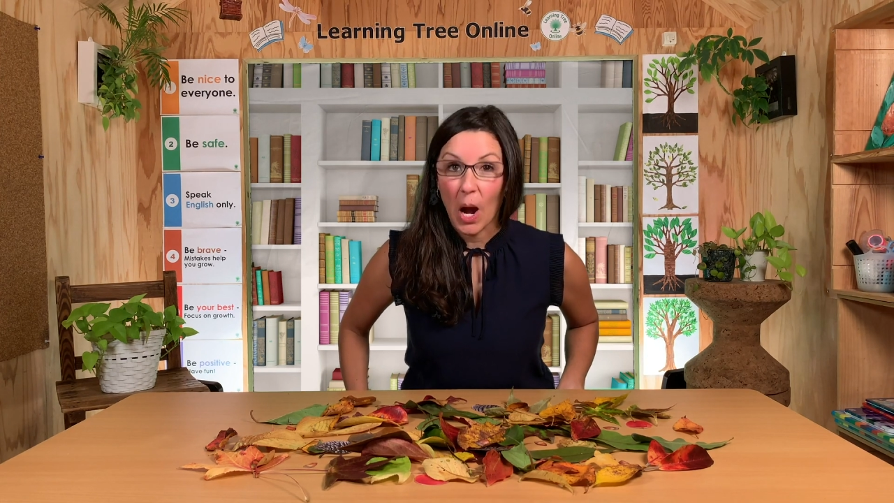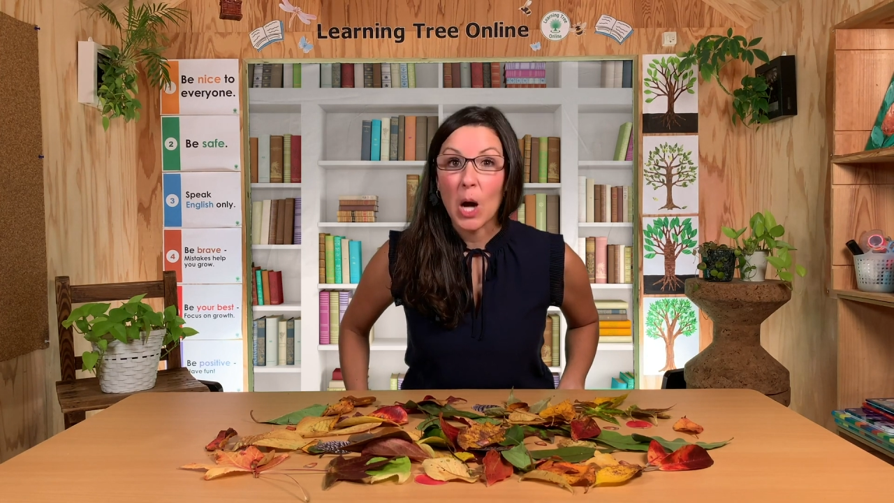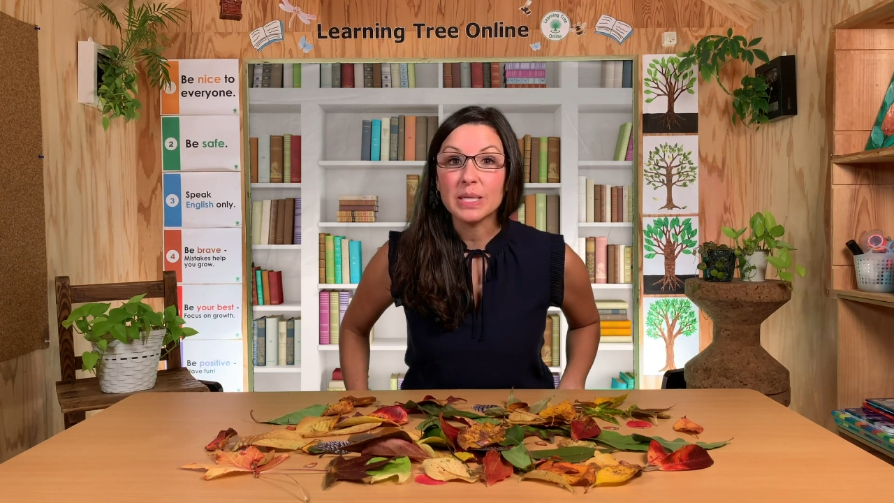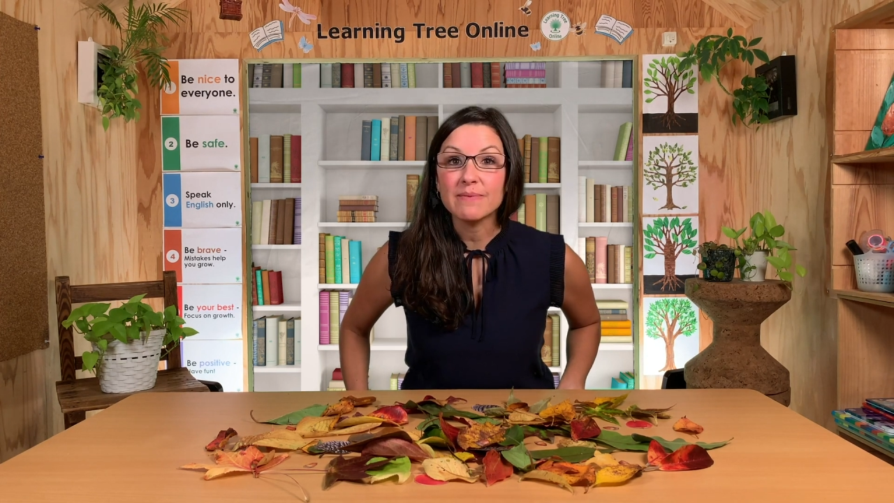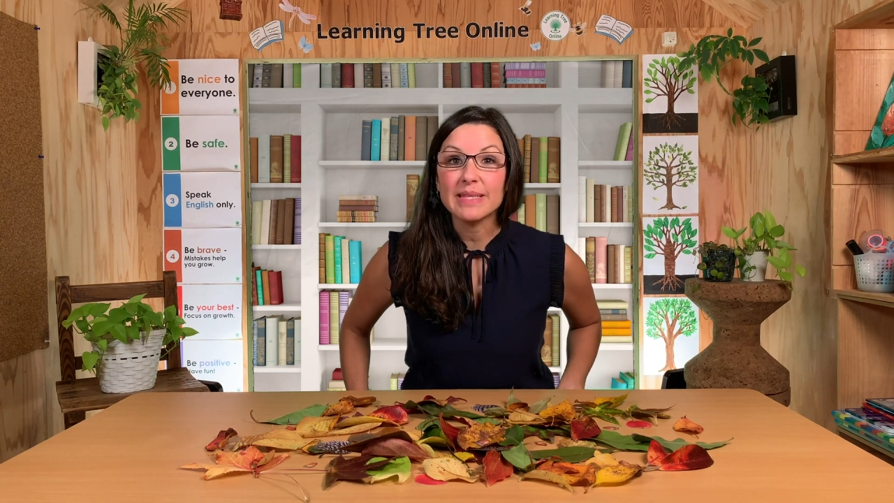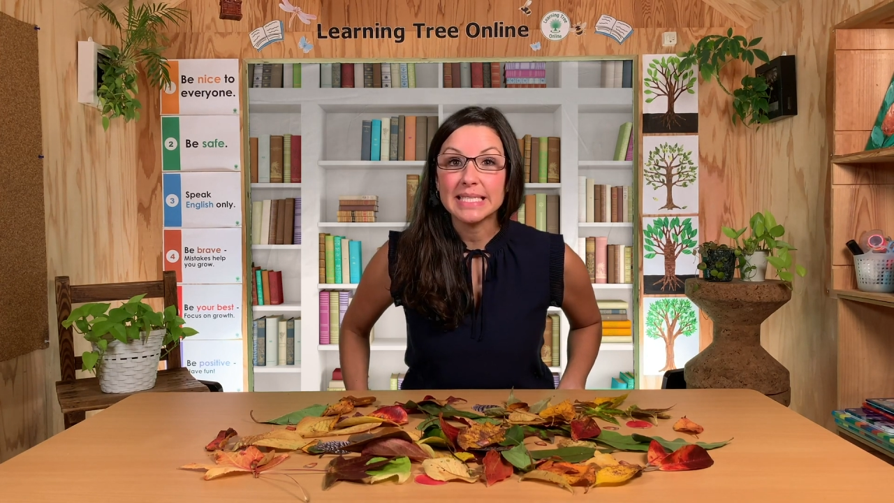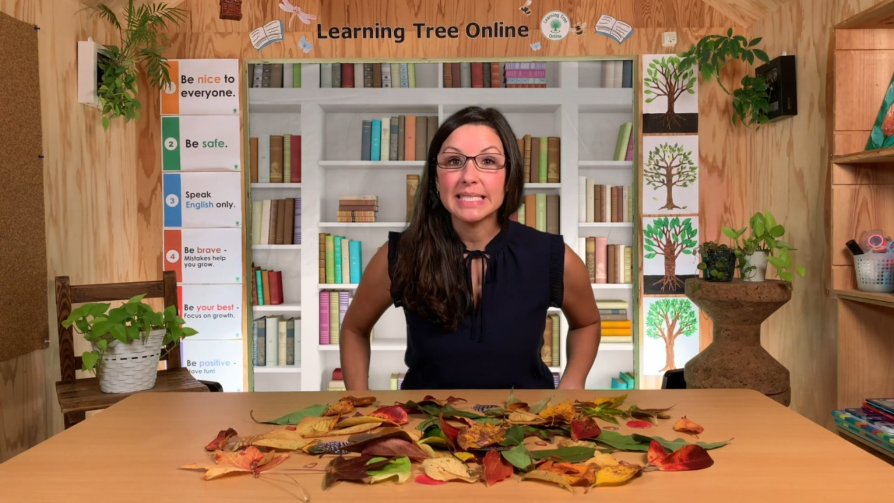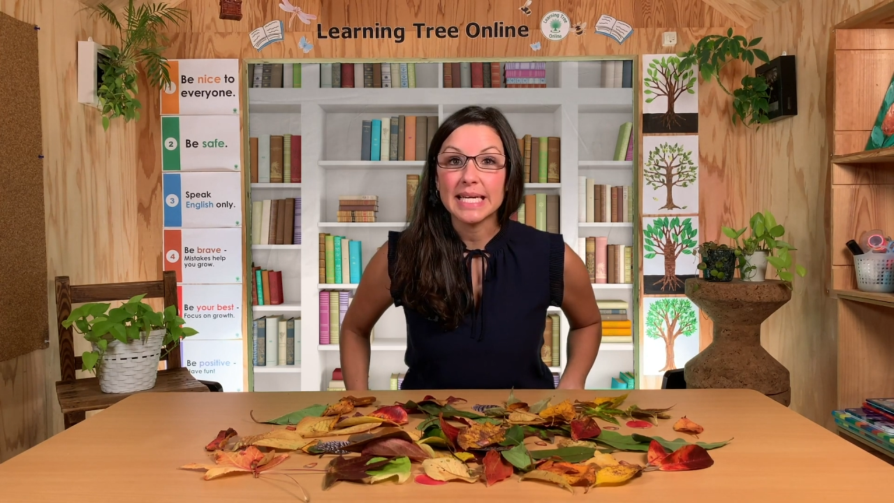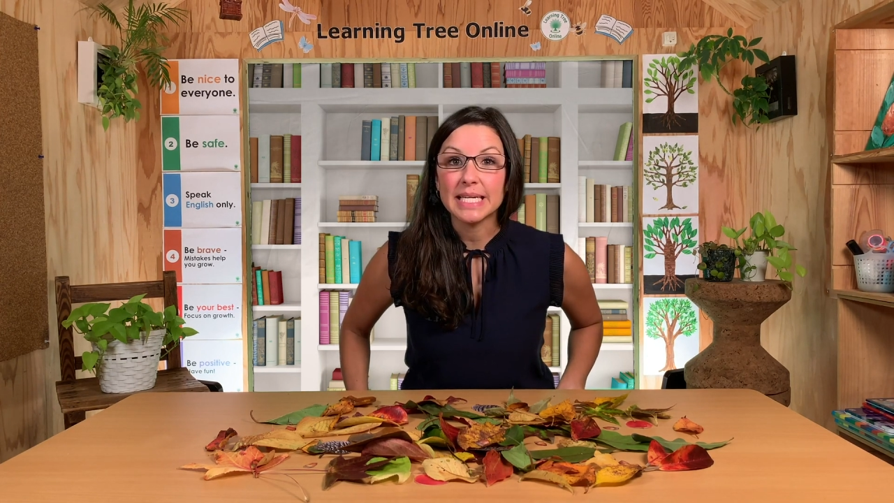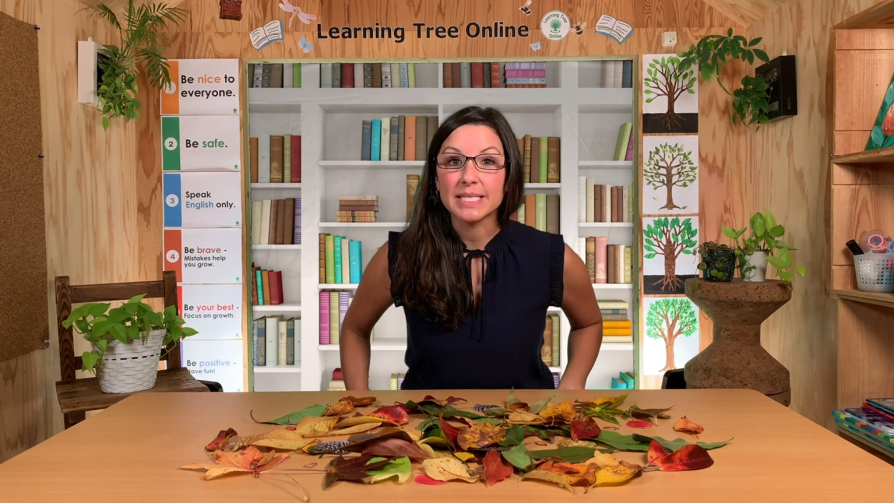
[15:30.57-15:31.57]
All of these
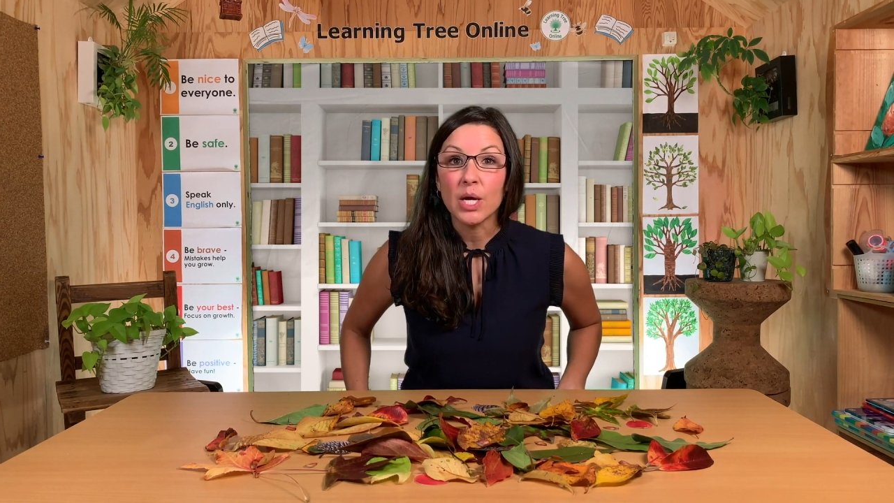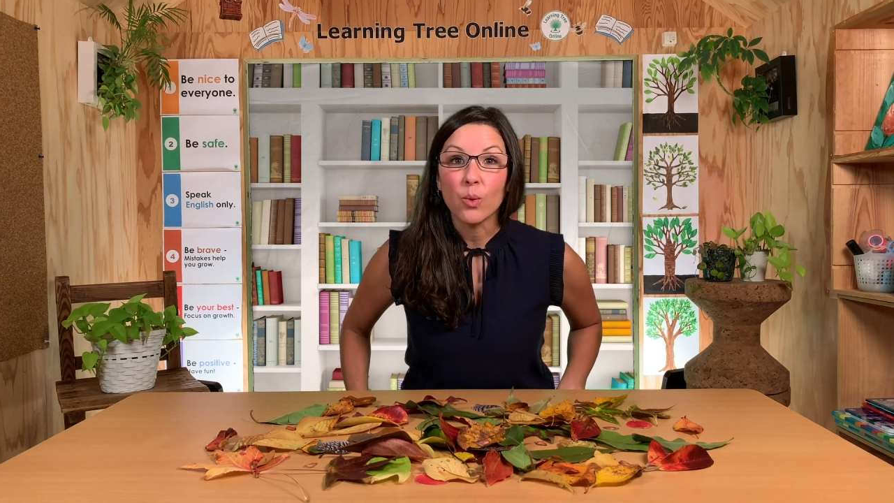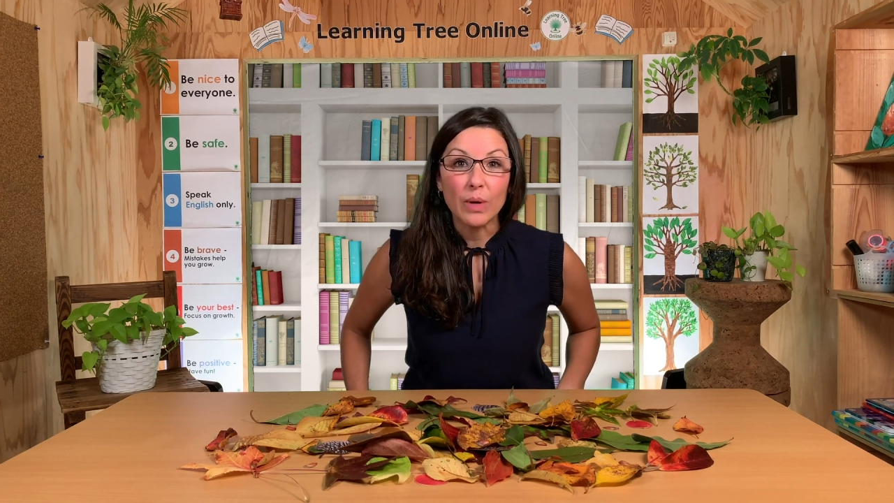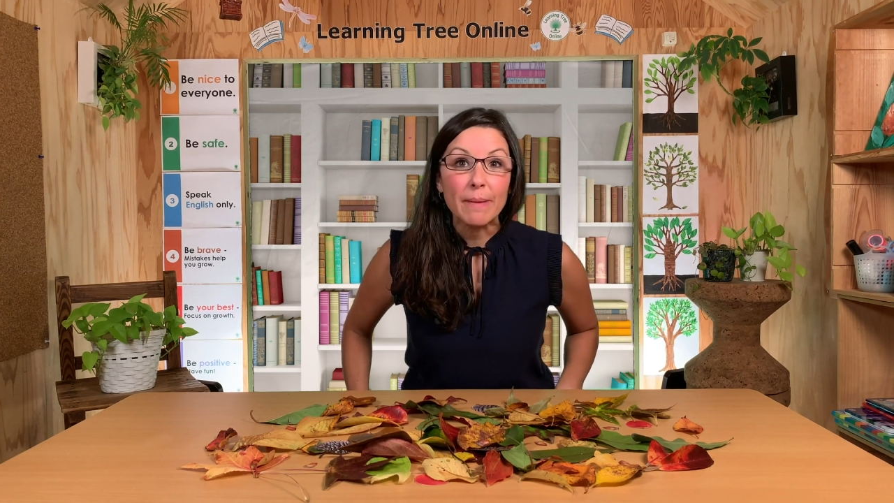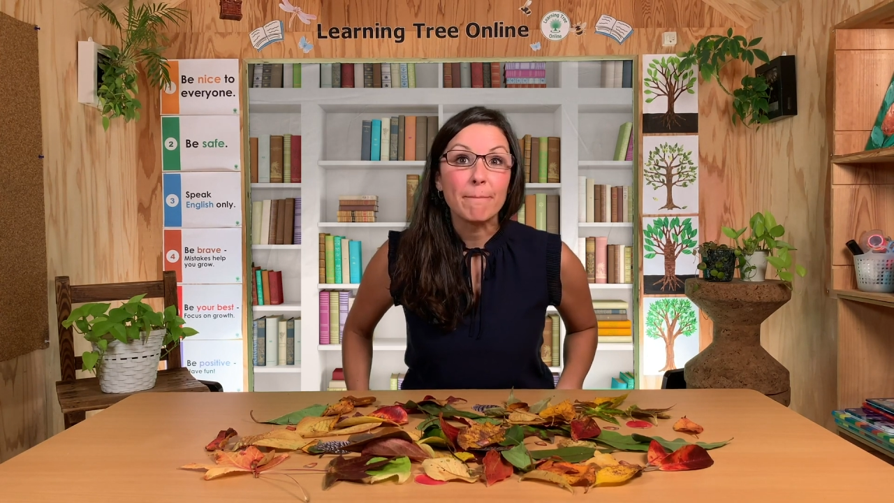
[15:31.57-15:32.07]
things we